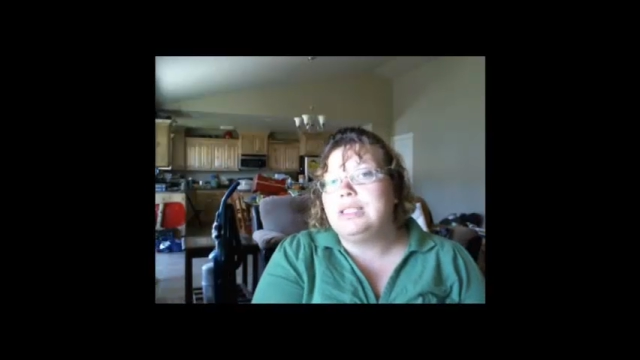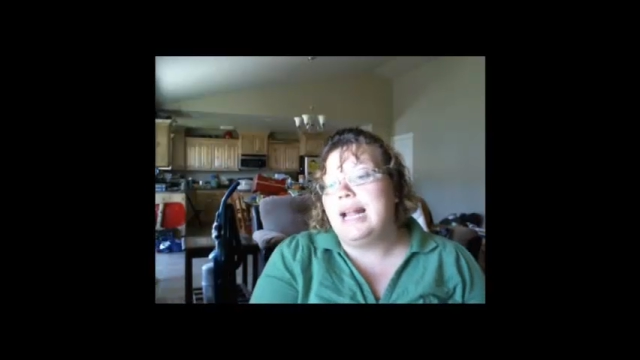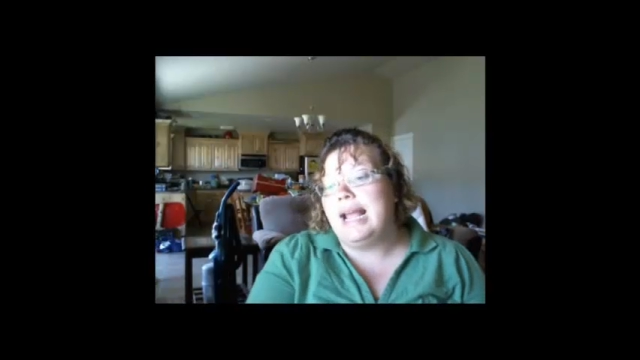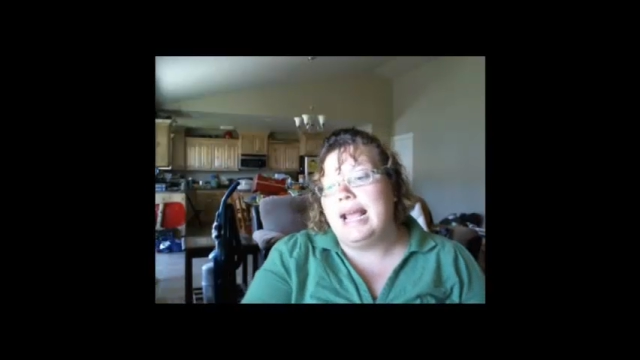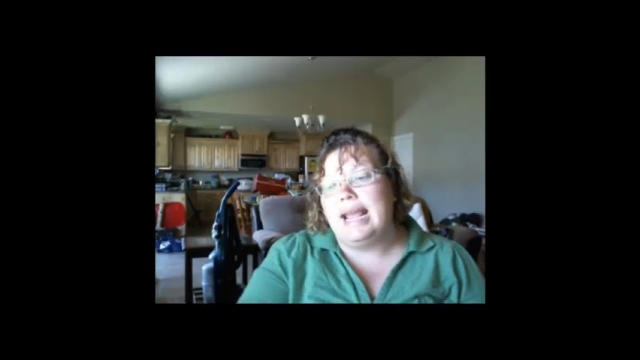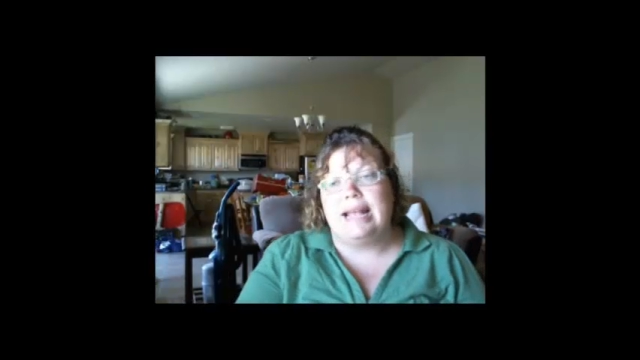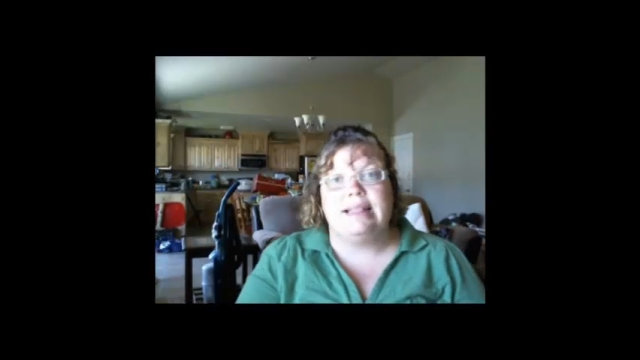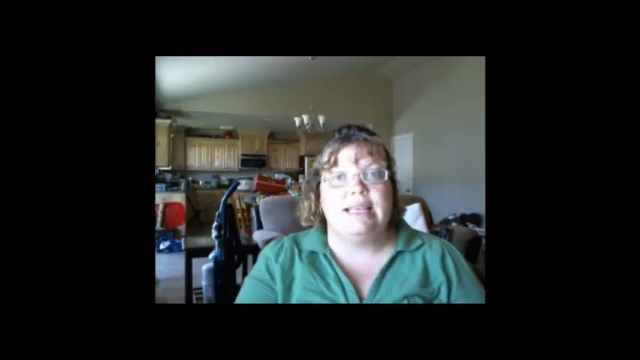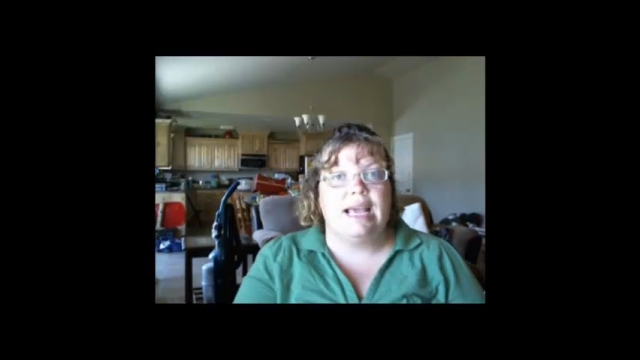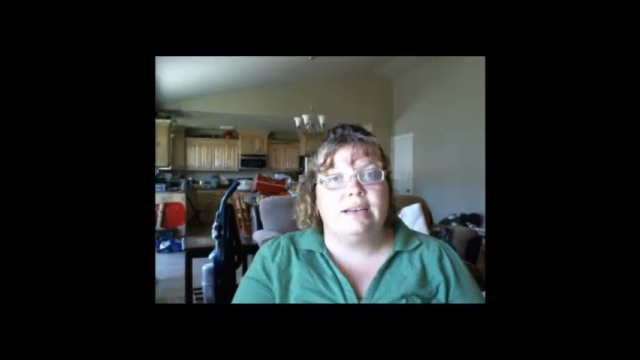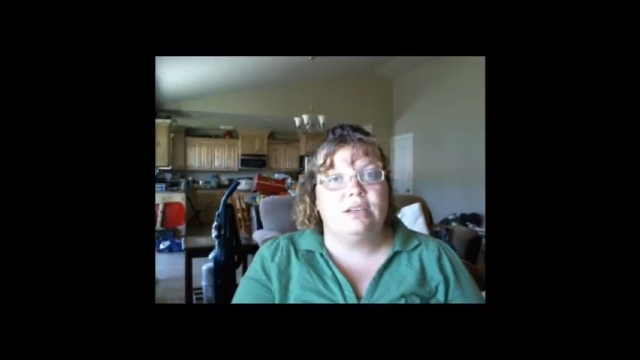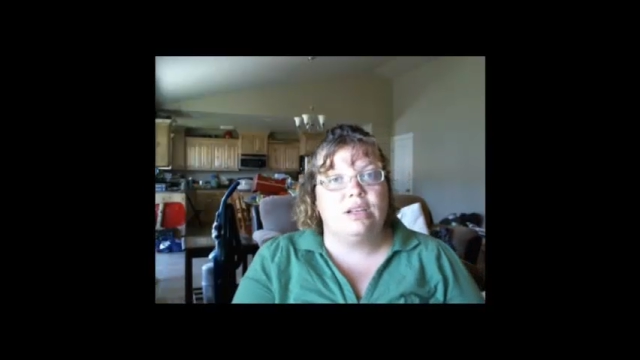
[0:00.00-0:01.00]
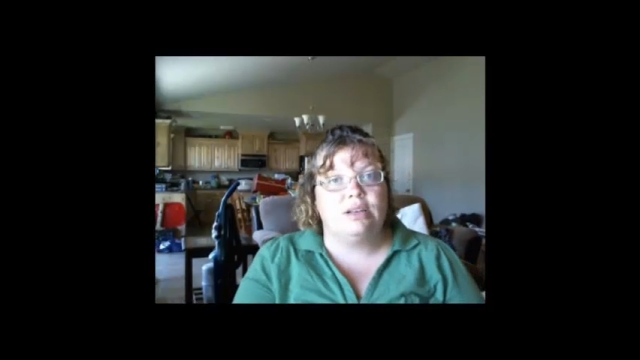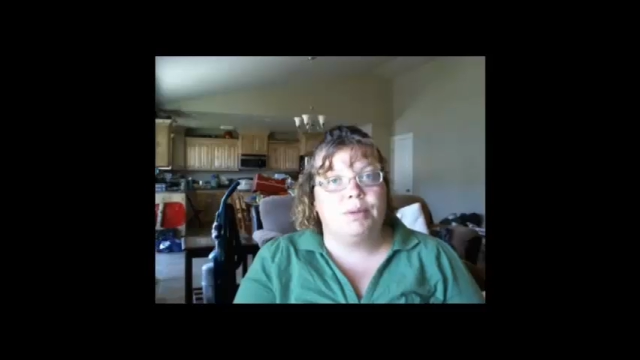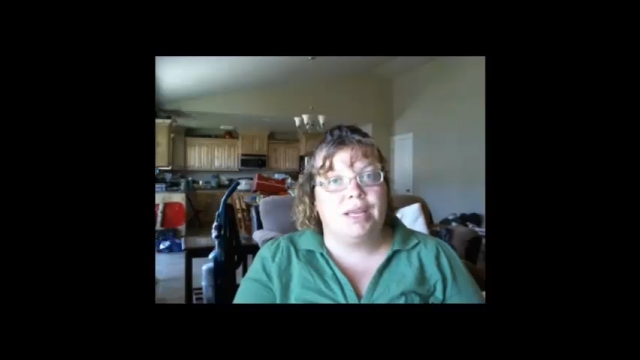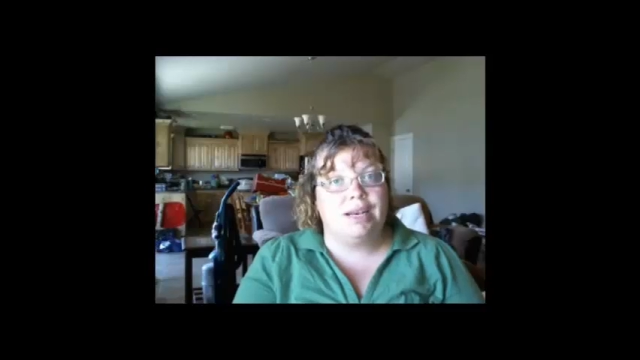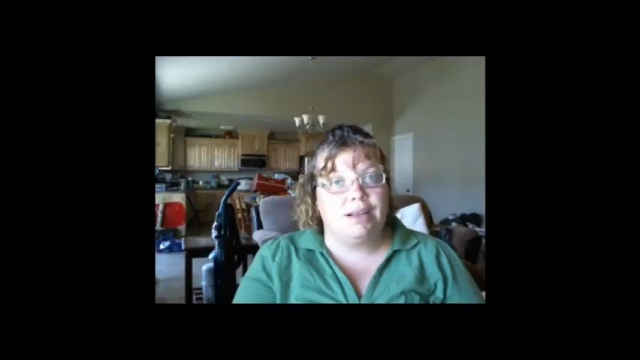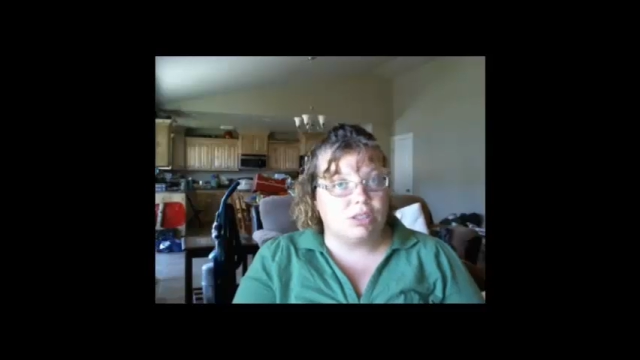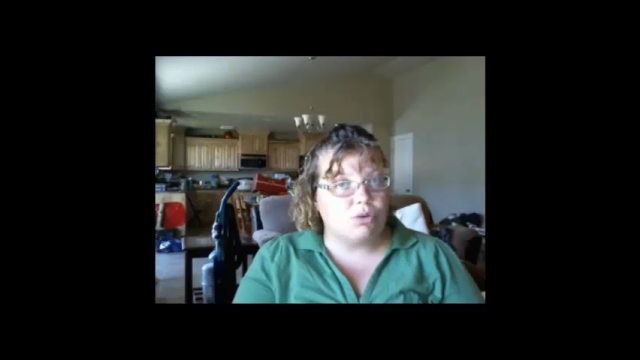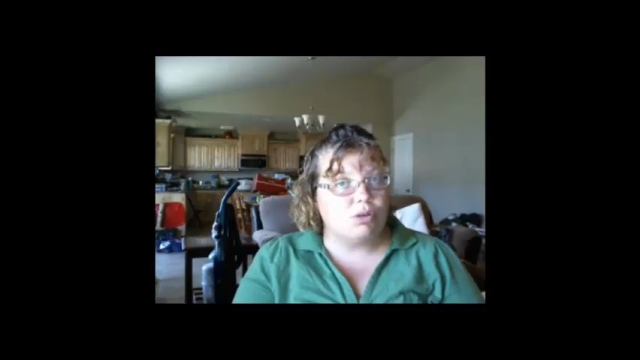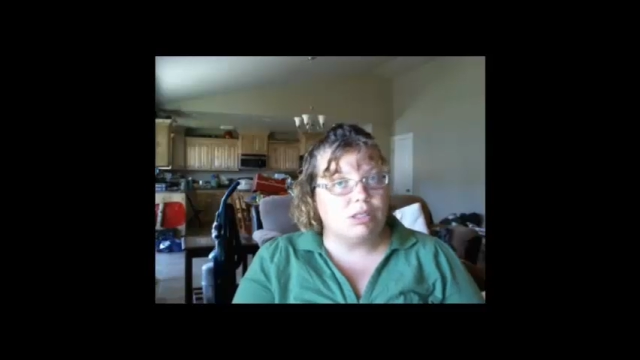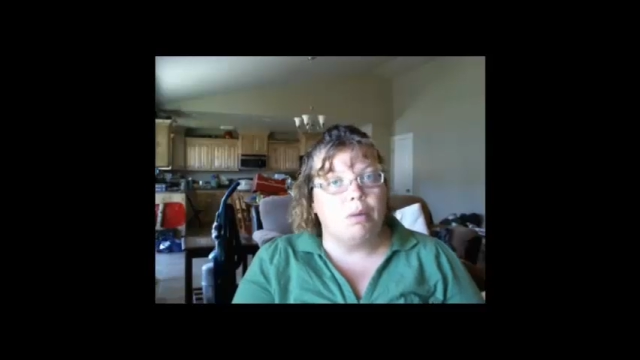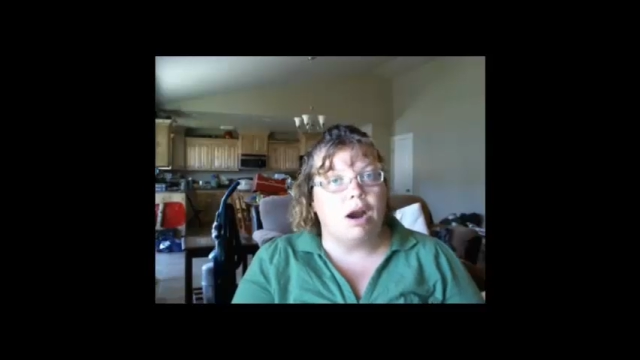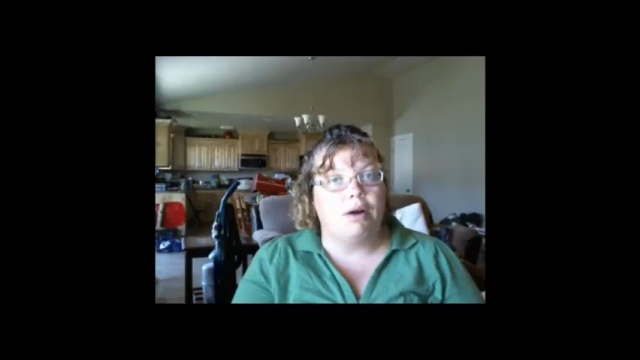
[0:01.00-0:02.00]
today and the beginning of school
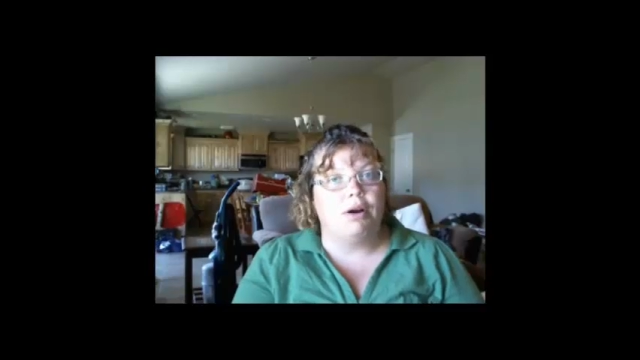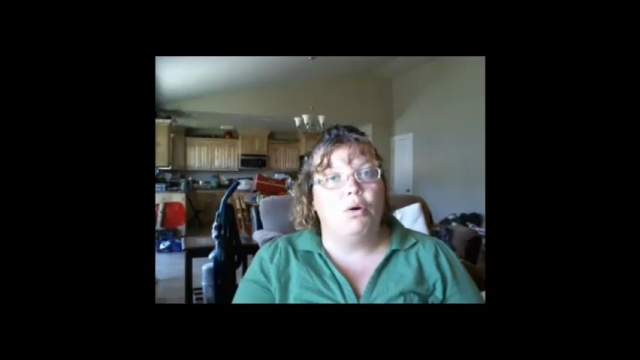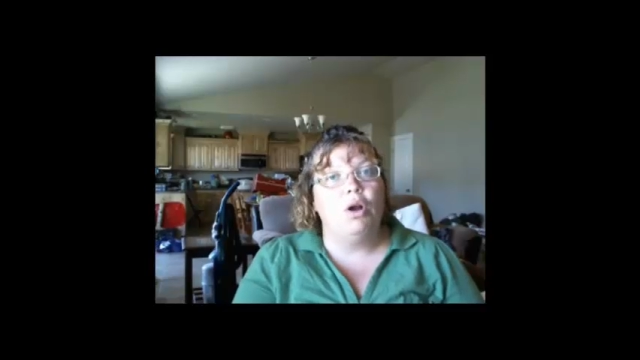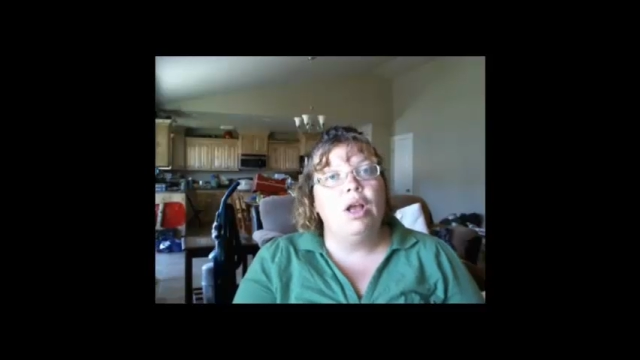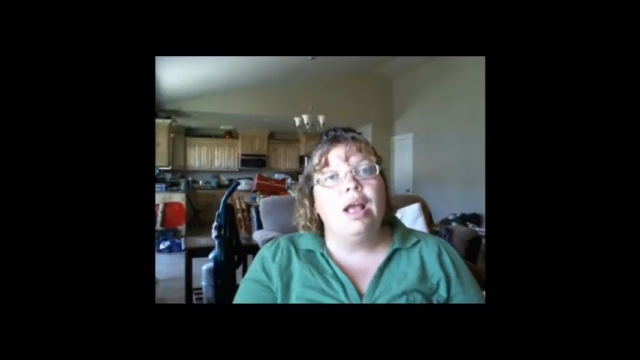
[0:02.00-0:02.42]
tomorrow.